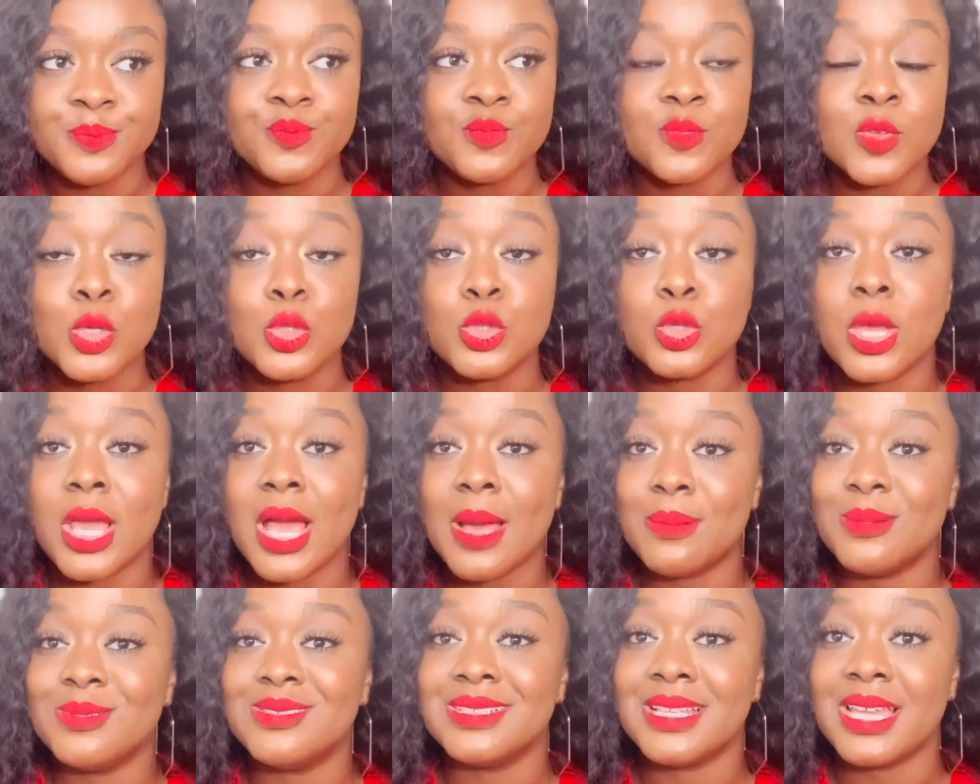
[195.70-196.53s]
So it
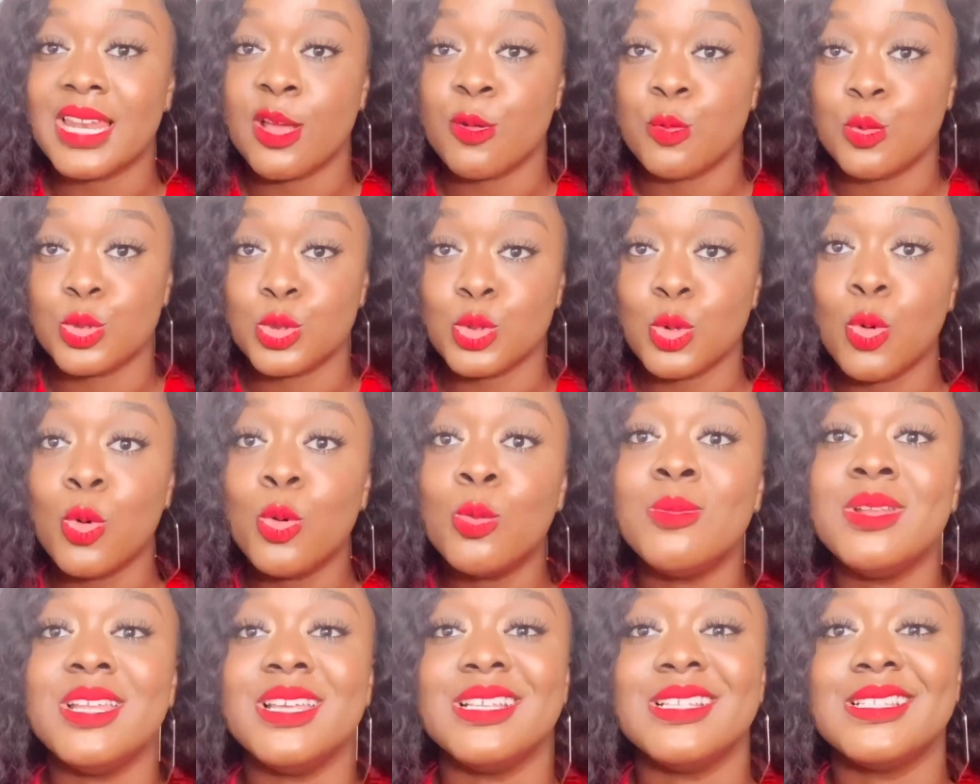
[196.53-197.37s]
happened that I was
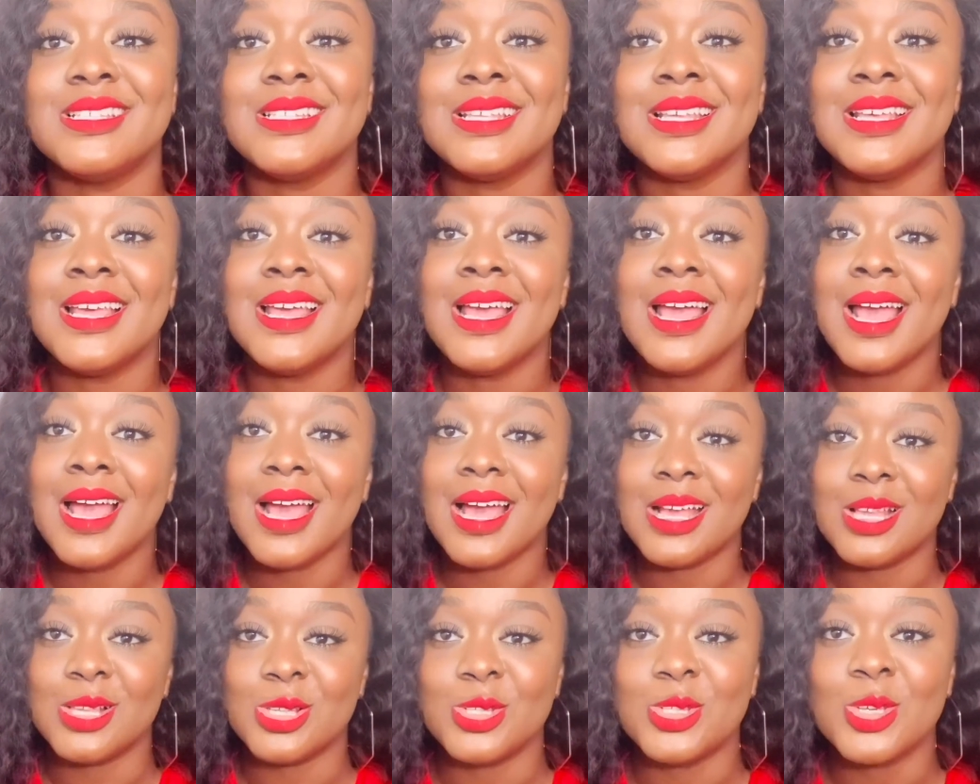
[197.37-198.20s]
homeless
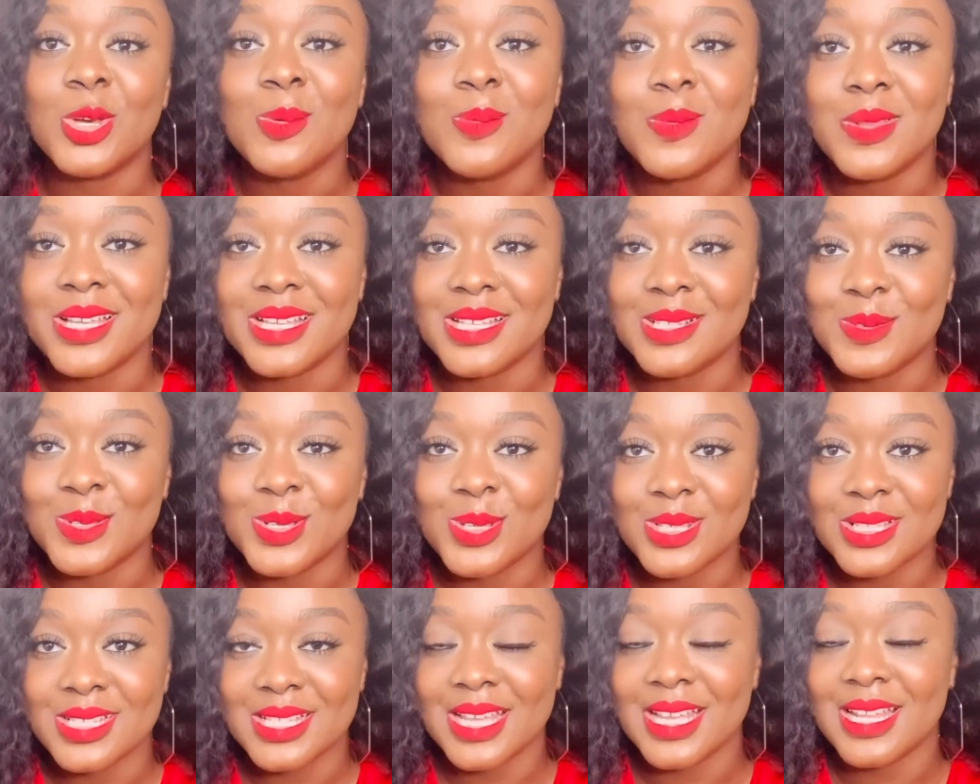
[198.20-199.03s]
and jobless, because
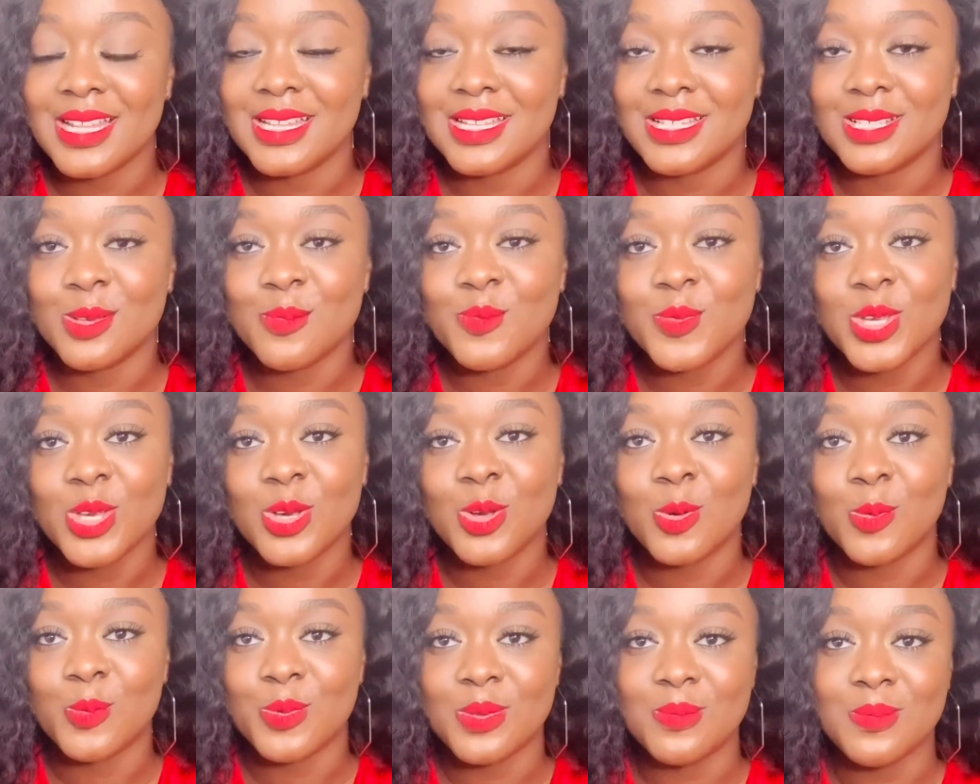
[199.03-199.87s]
then there's something
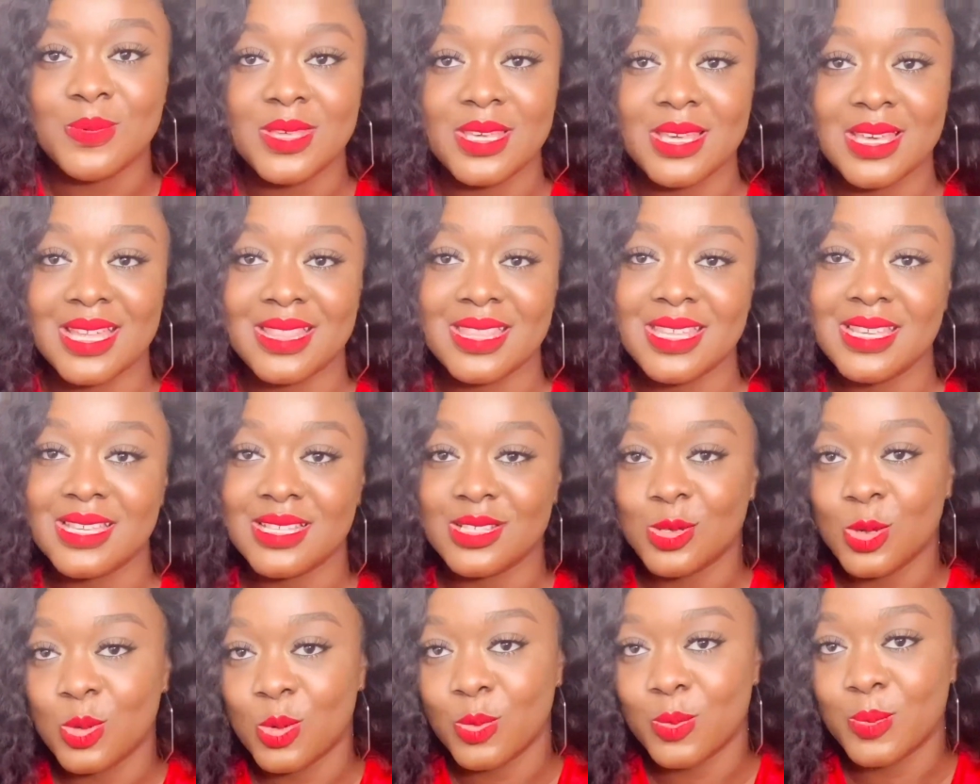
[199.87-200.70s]
called PPE, I think it's
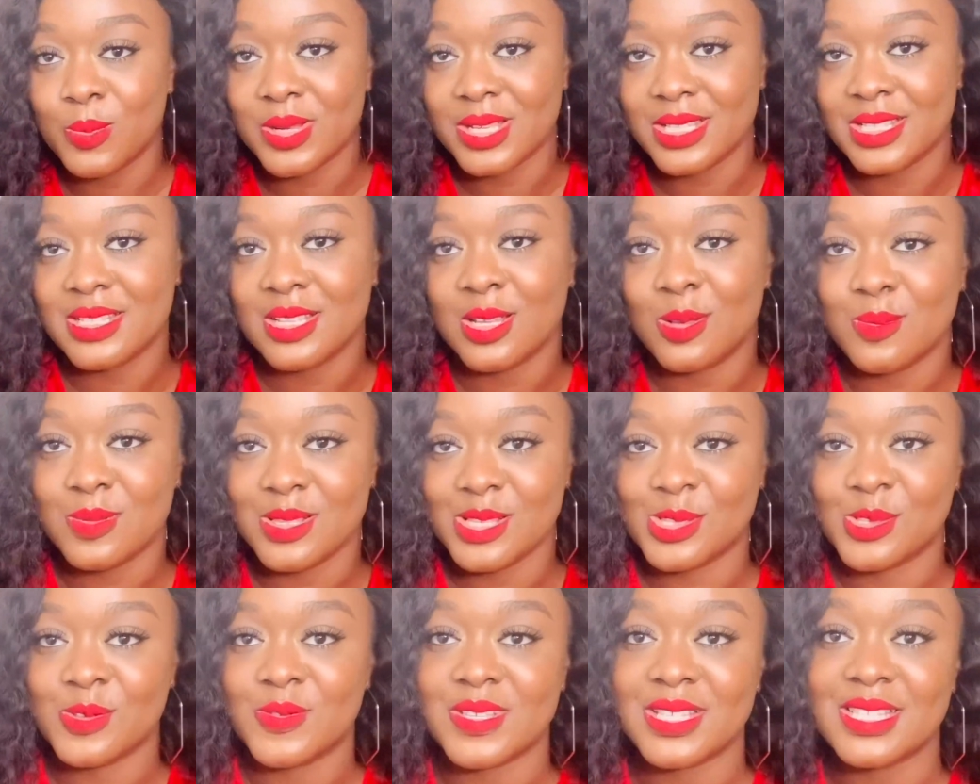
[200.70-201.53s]
called Personal Place
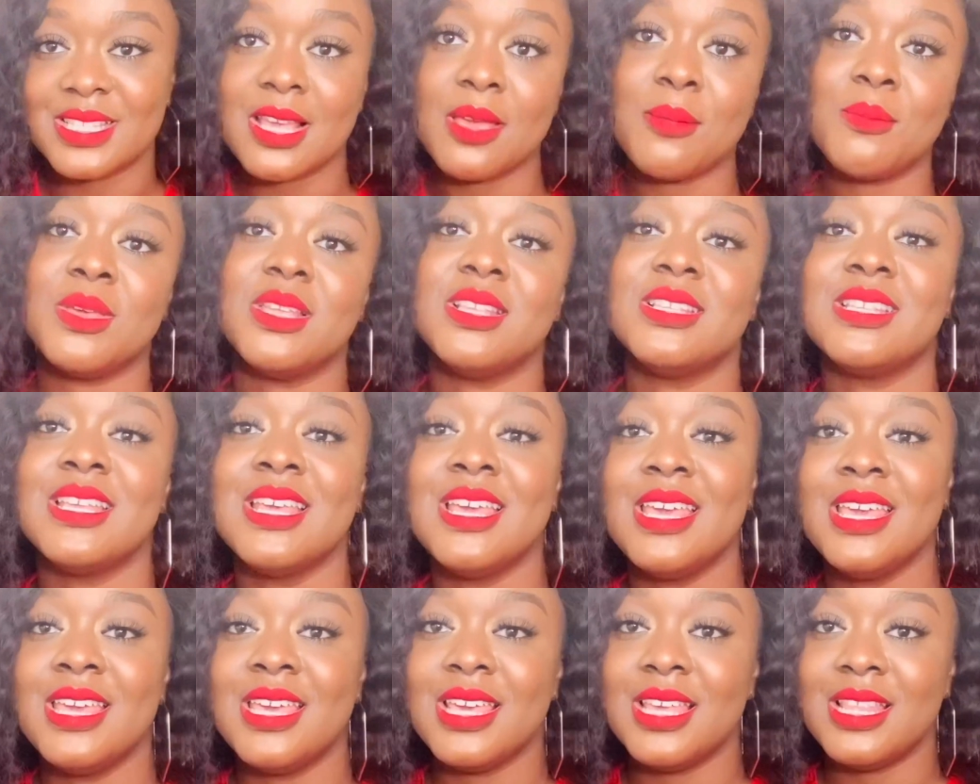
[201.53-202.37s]
of Assignment
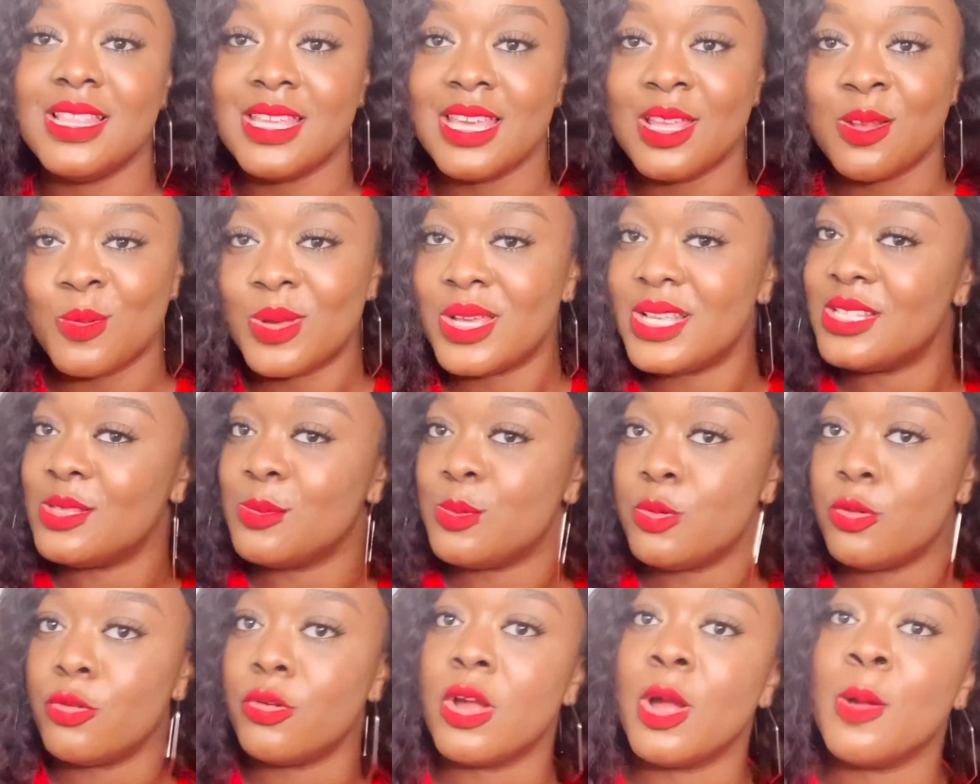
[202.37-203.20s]
in the NYC
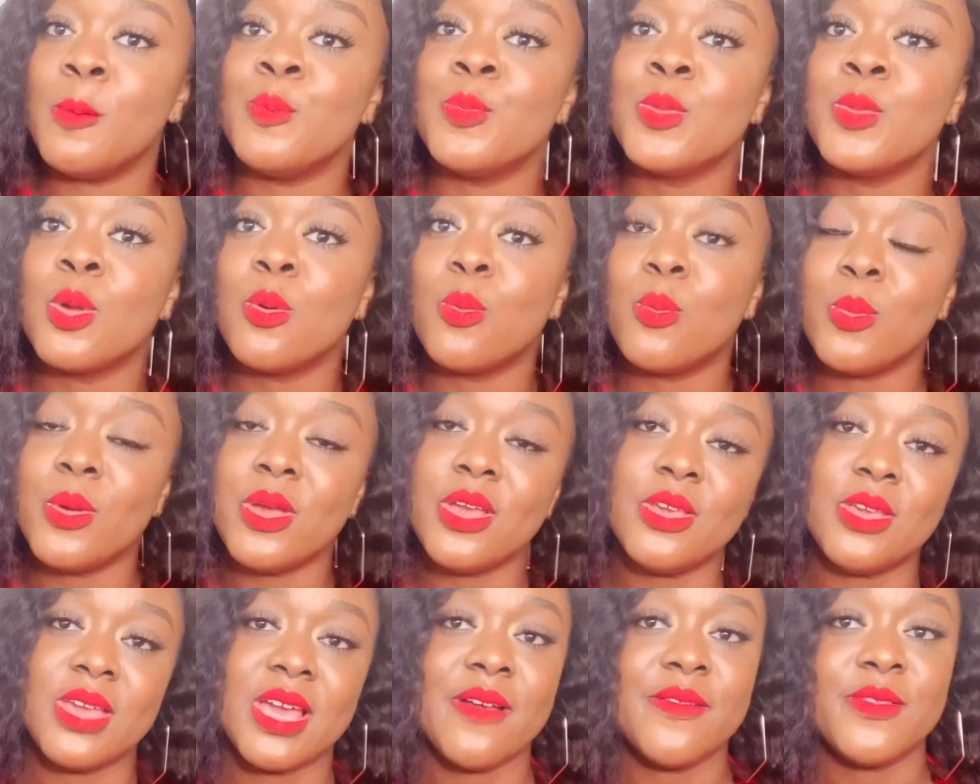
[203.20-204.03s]
program, where you
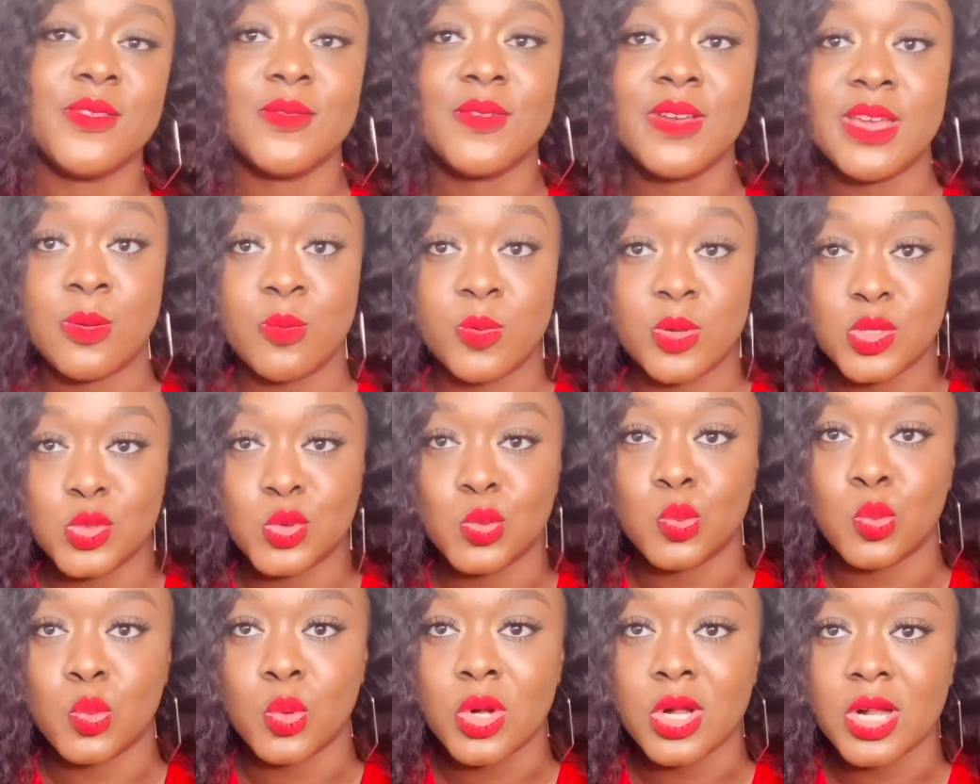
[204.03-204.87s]
have to find where to
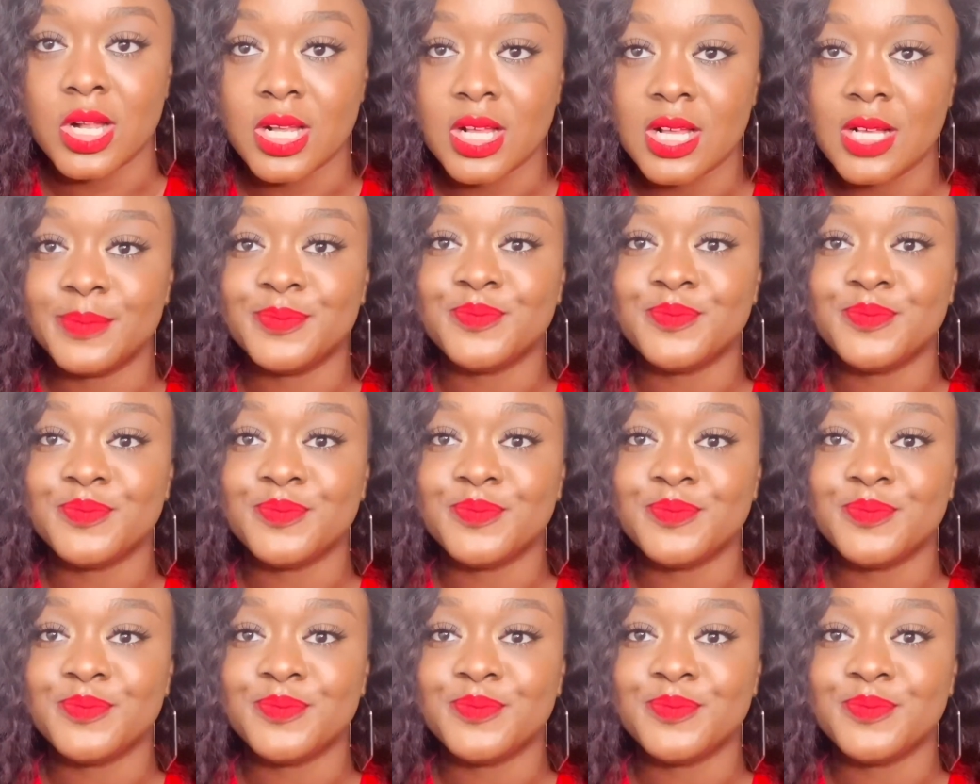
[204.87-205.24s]
work